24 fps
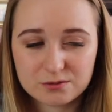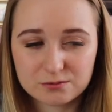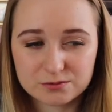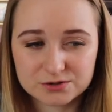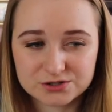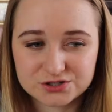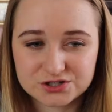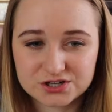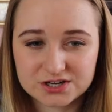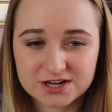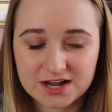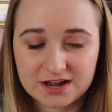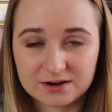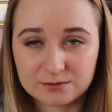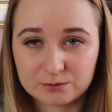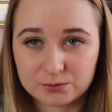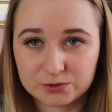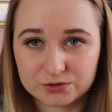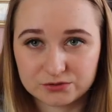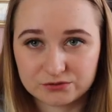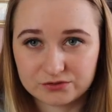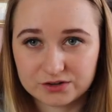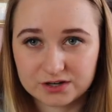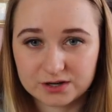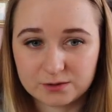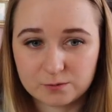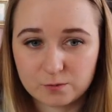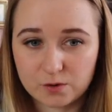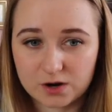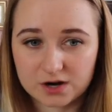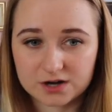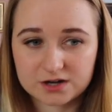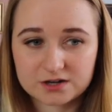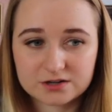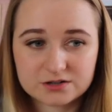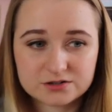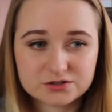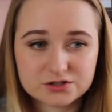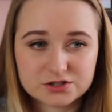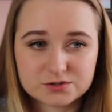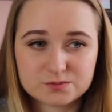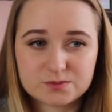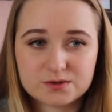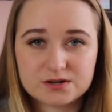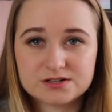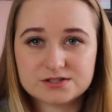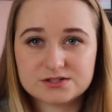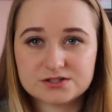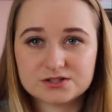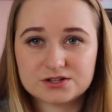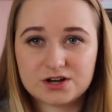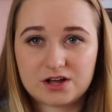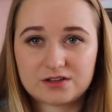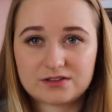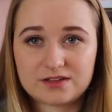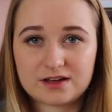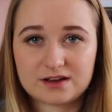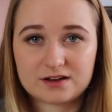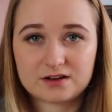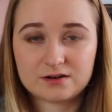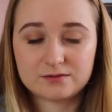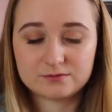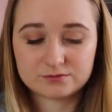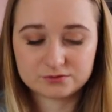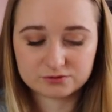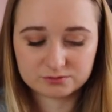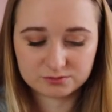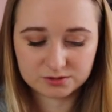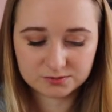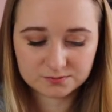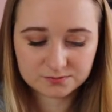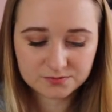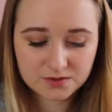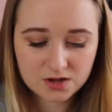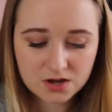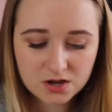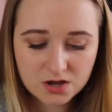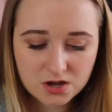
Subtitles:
which again wouldn't really work just because they're not that comfortable.